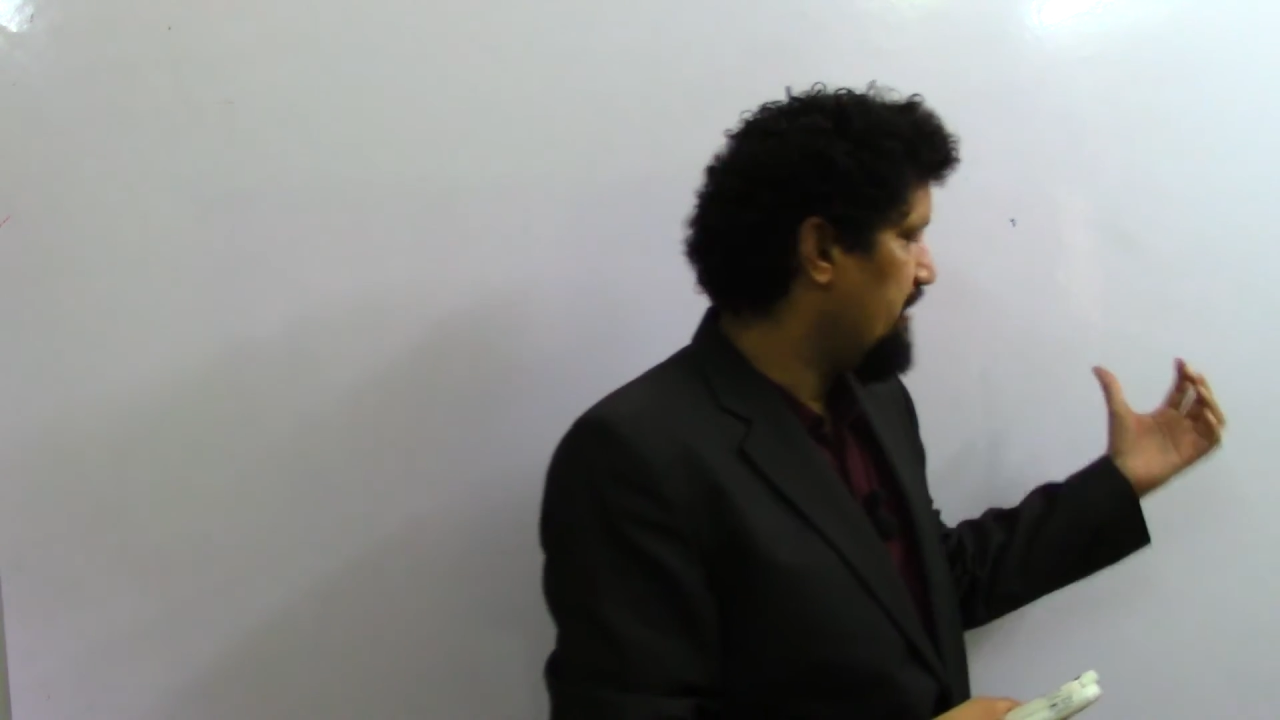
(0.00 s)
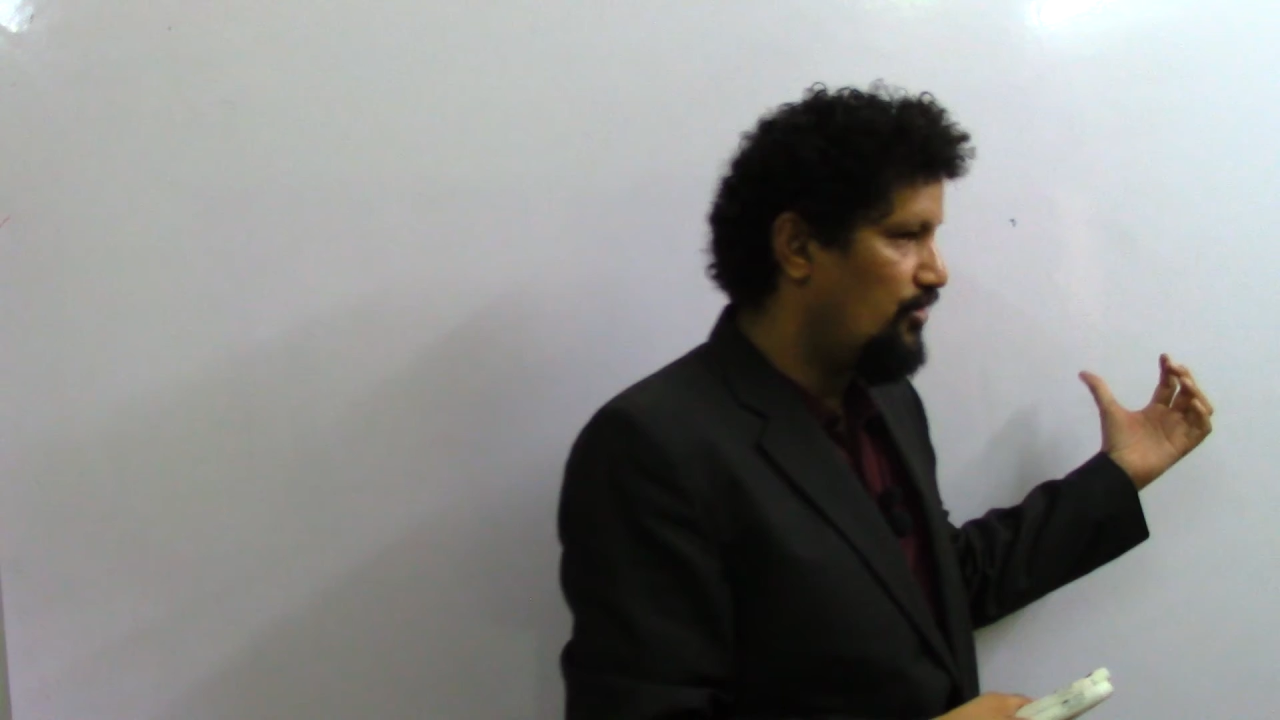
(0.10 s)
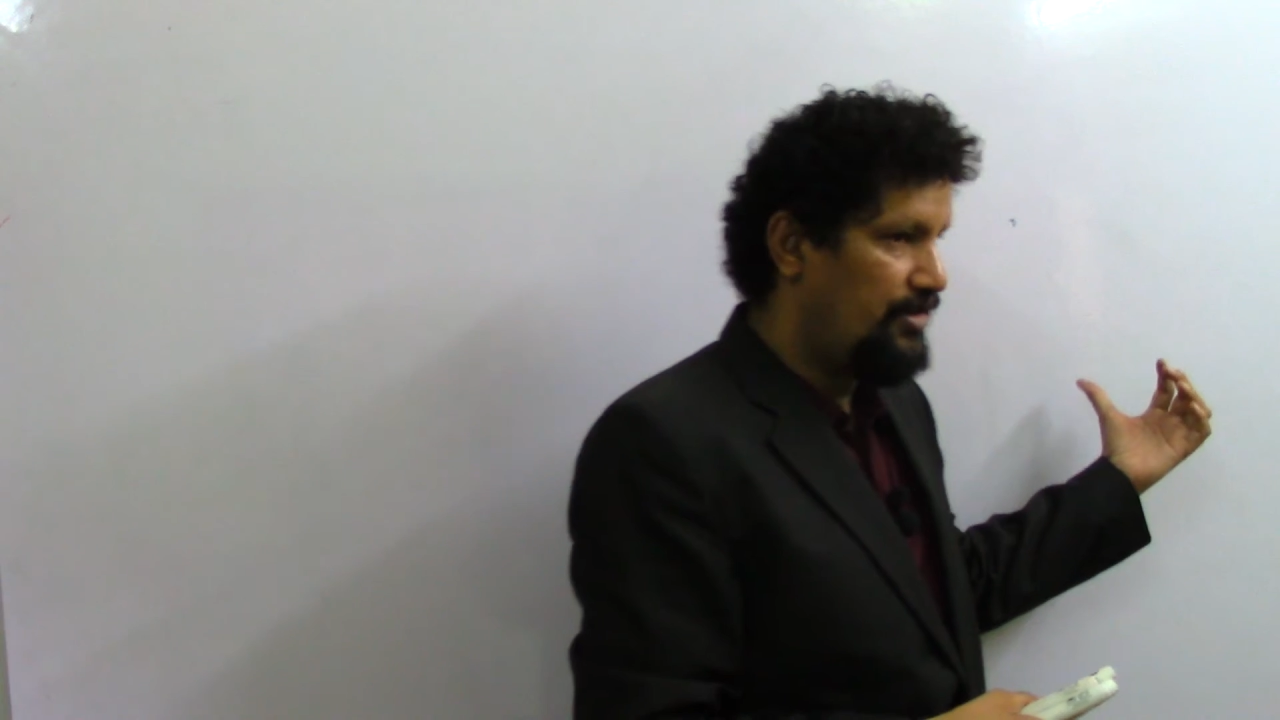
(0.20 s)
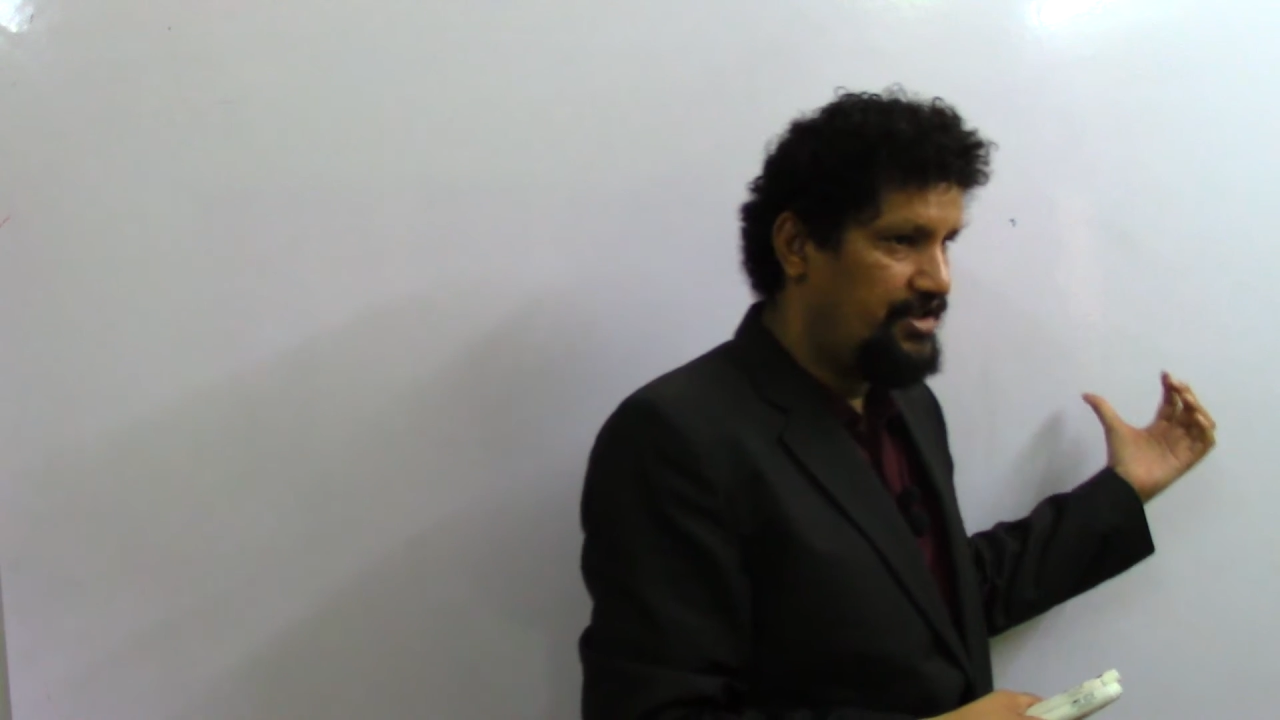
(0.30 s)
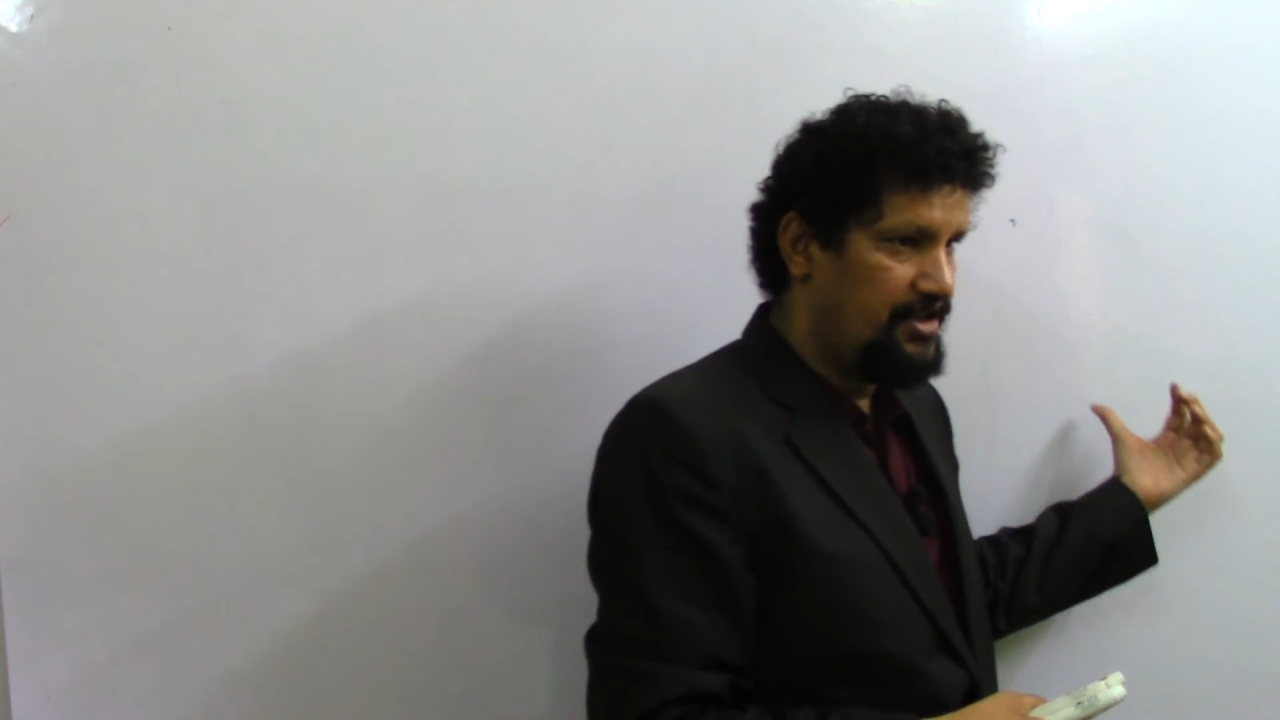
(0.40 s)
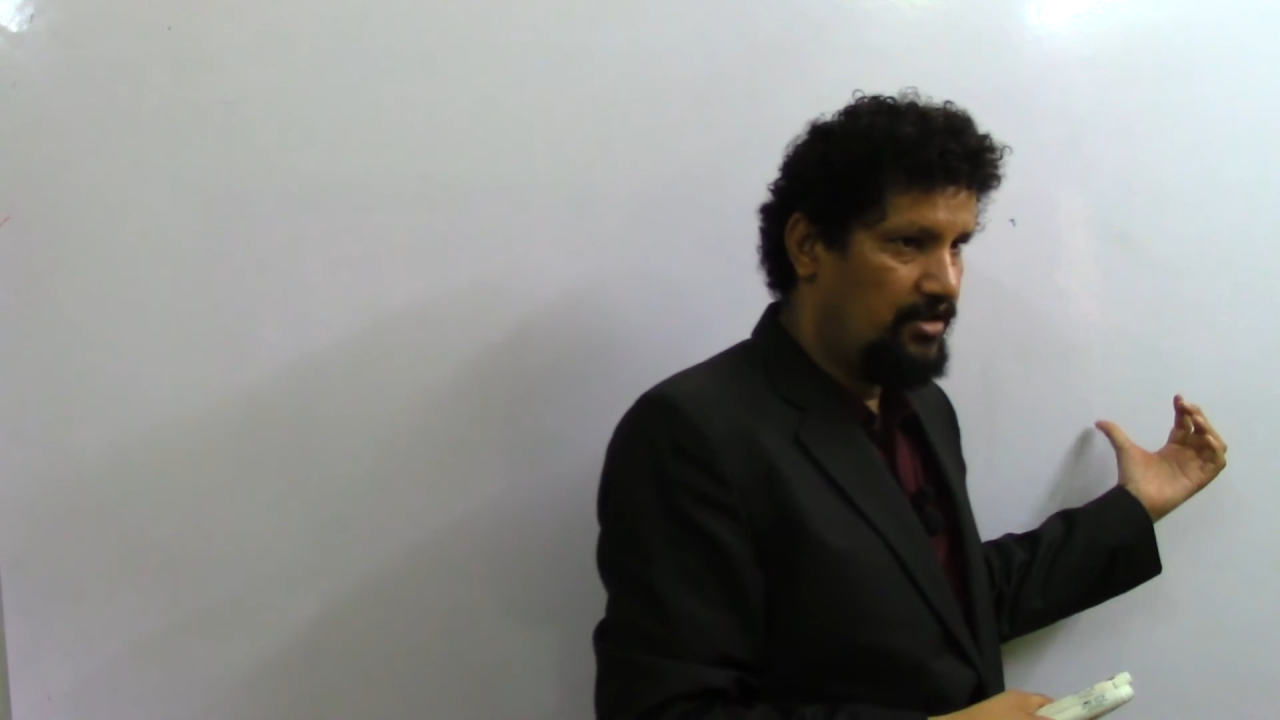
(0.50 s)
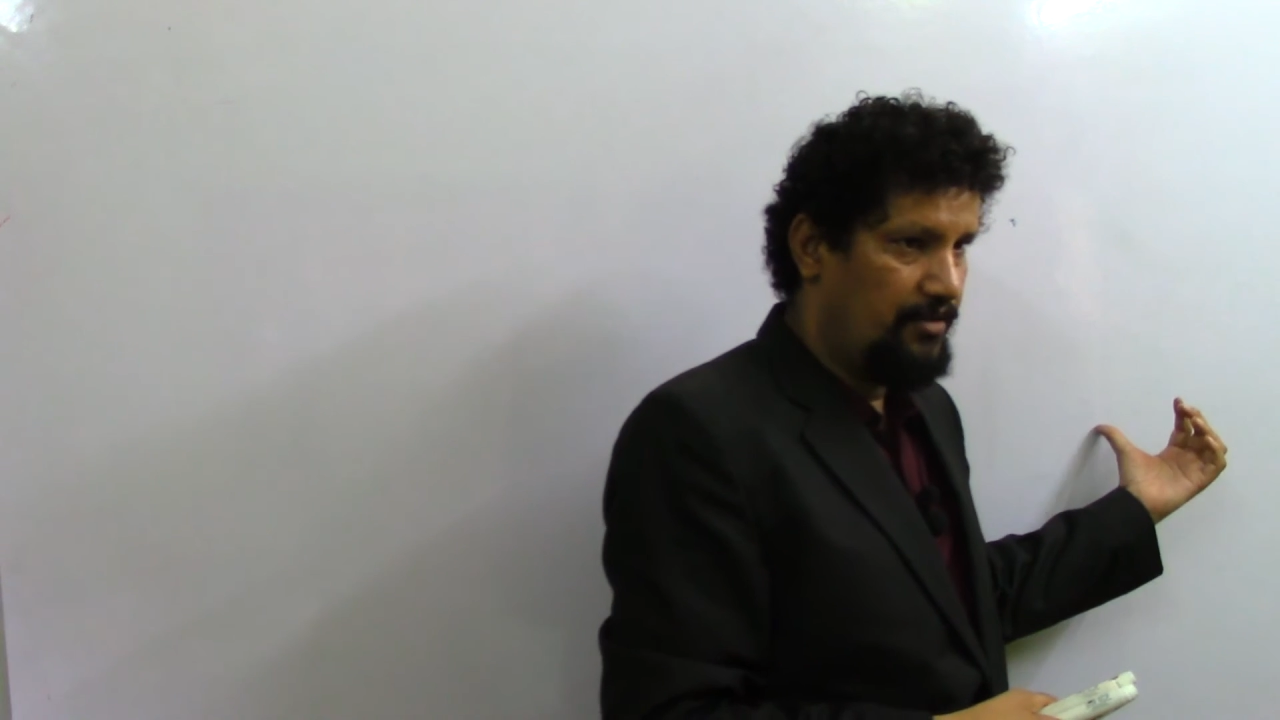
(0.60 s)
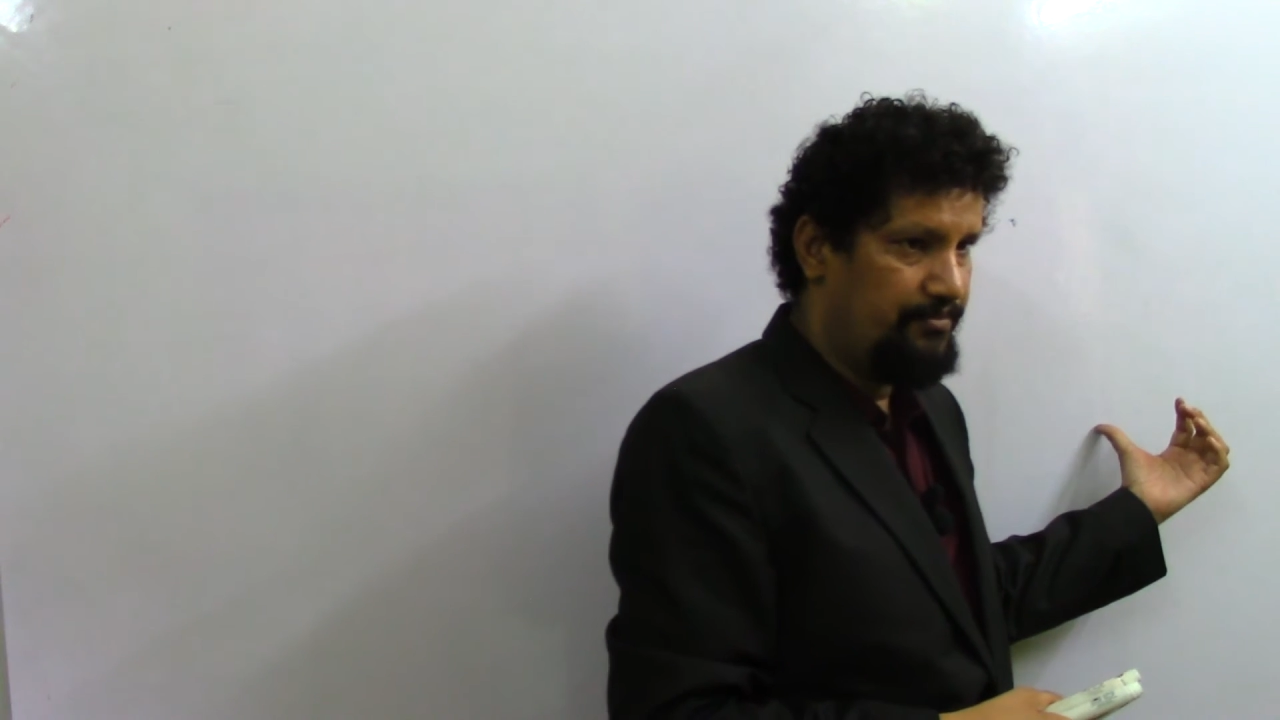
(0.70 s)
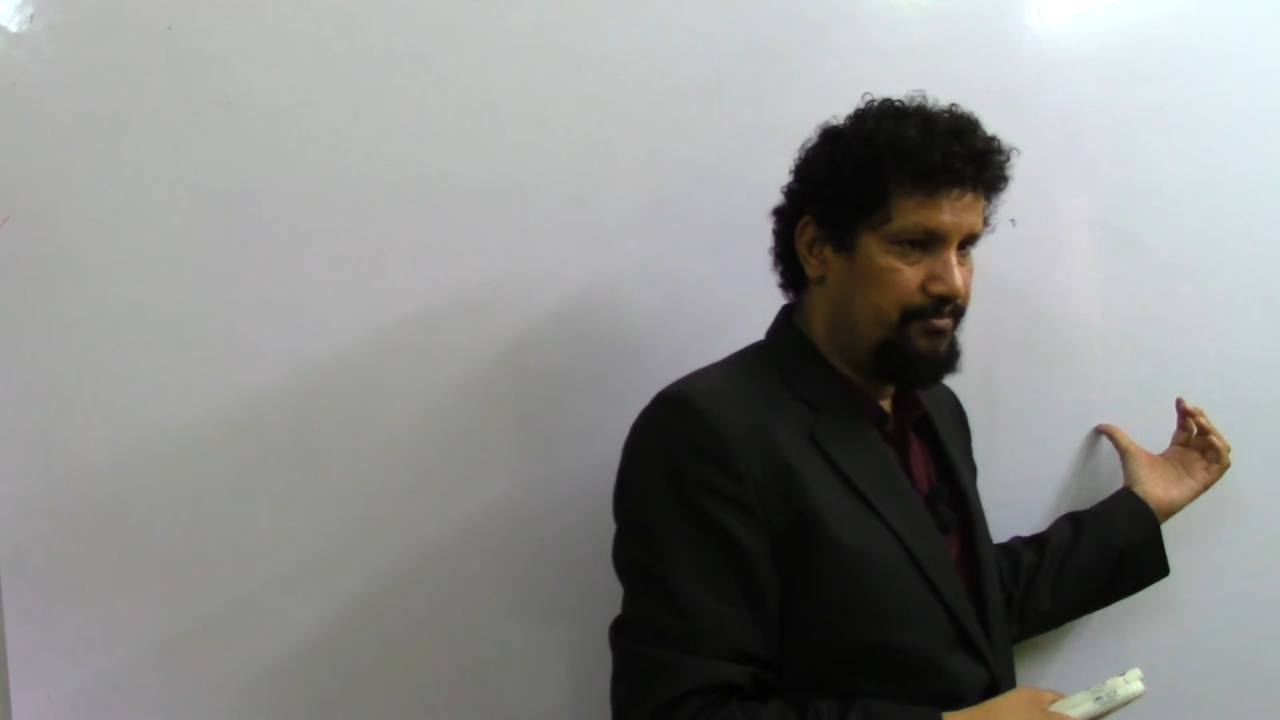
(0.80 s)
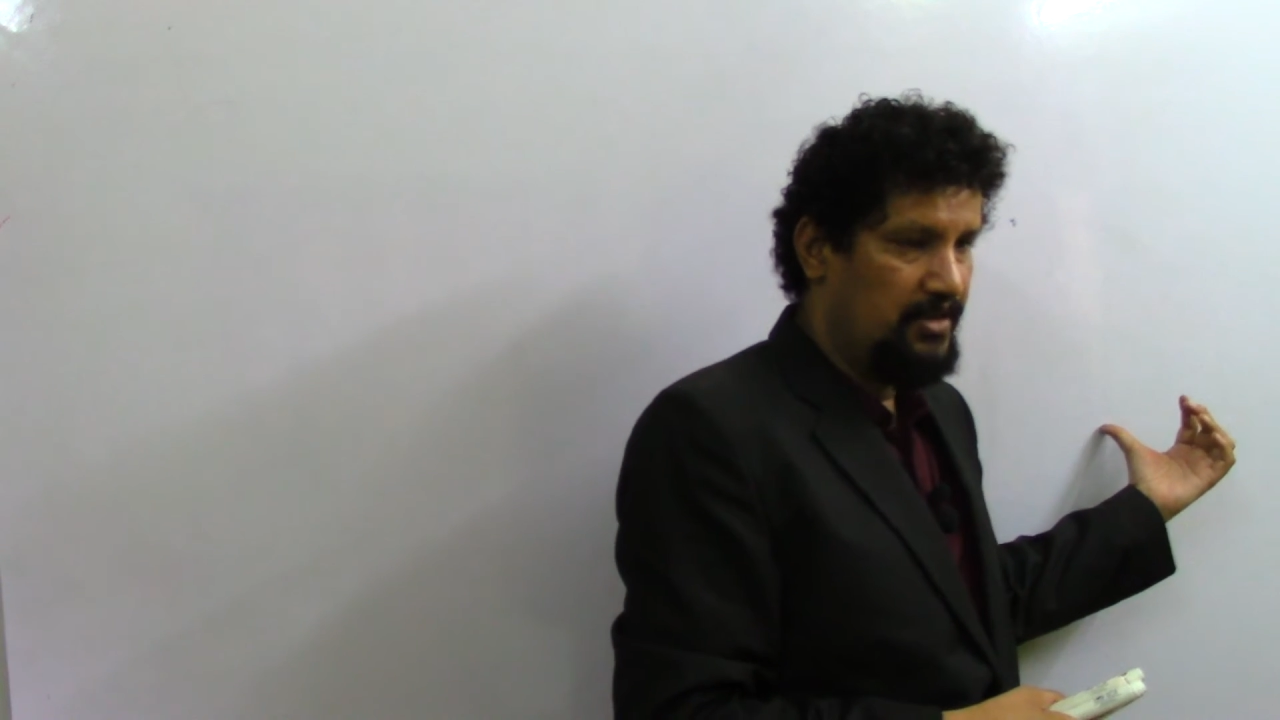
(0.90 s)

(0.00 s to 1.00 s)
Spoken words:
rotation of